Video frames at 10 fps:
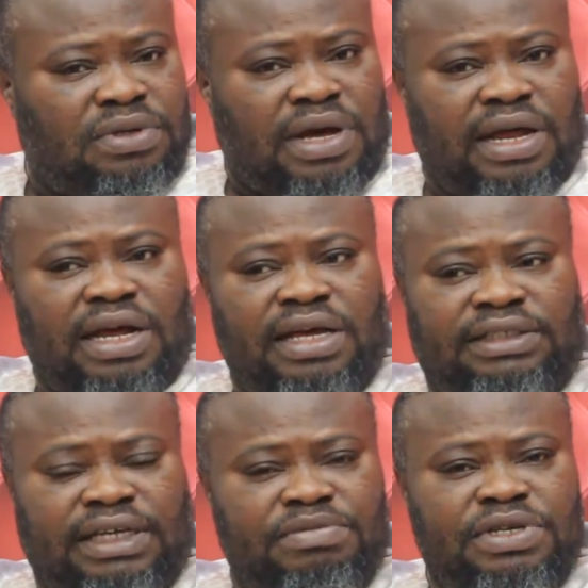And I
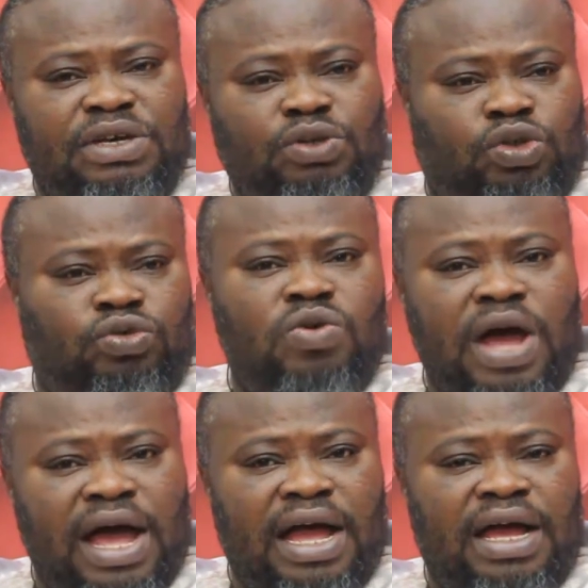said, Yen
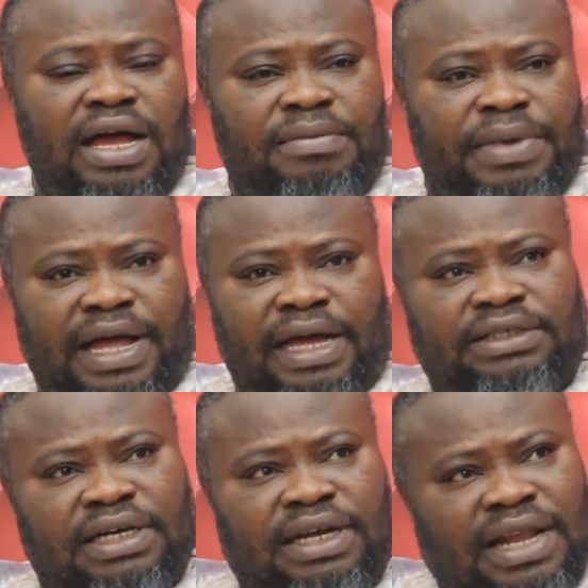Sua,
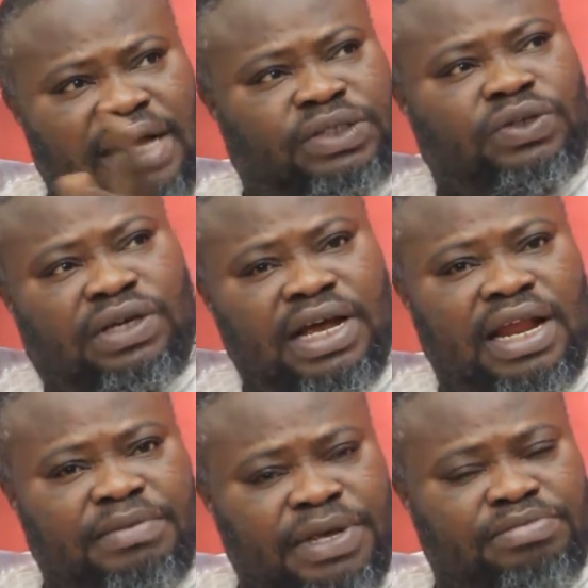because last week
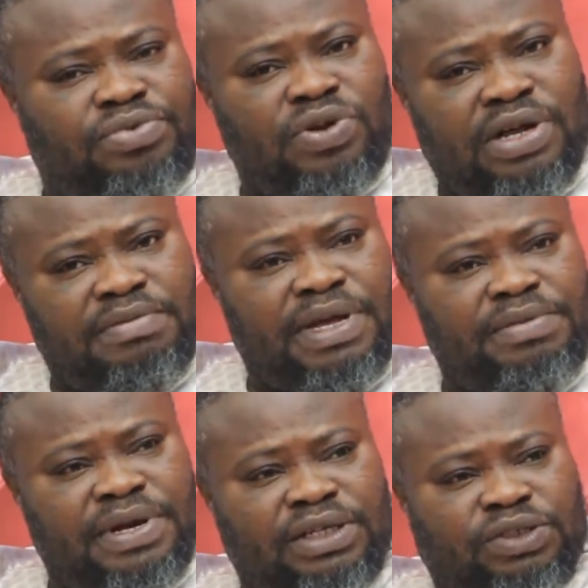cannot be a program,
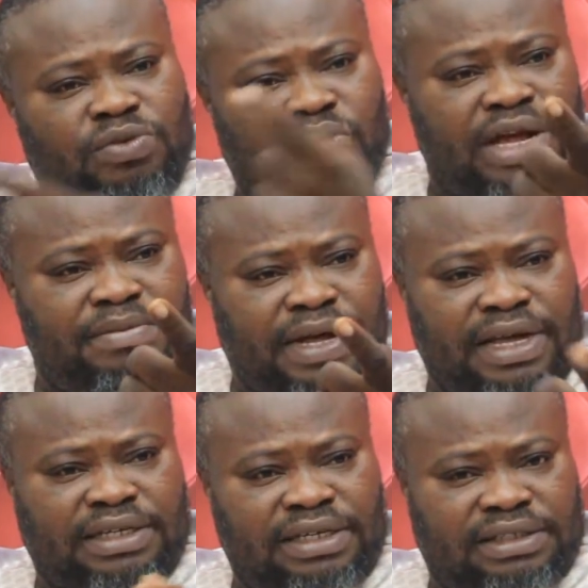baby, not small game, make
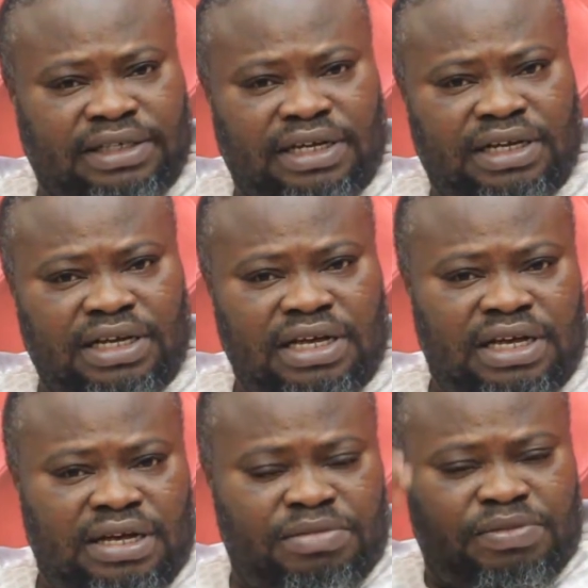catch and say,
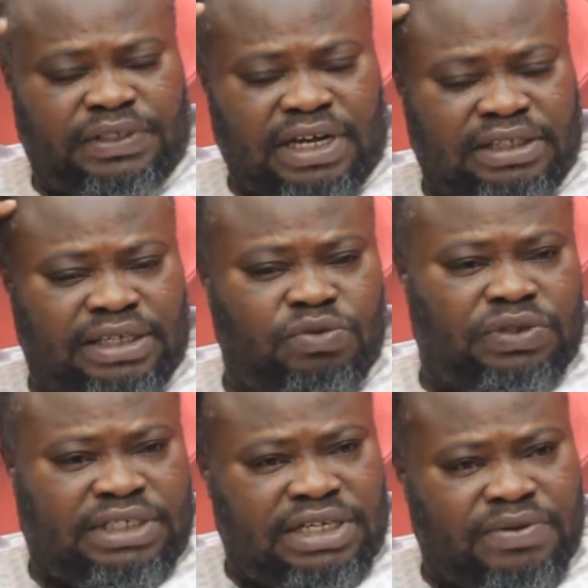besides, say,
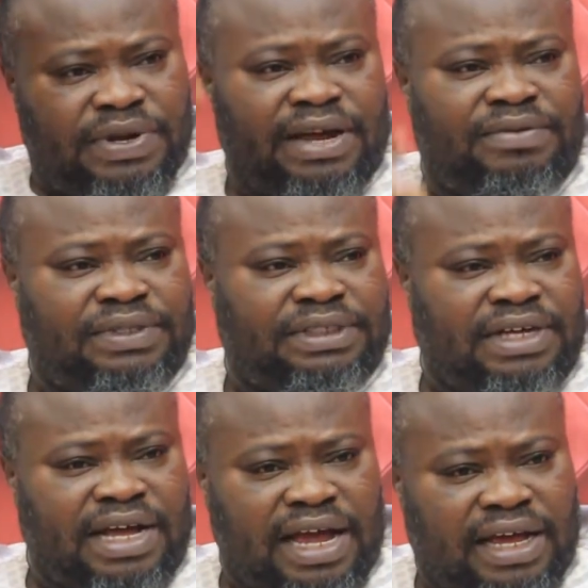with tear or yan was
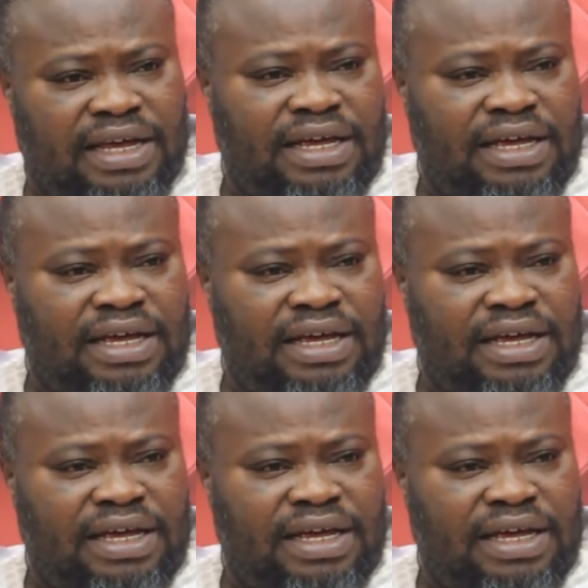saying, I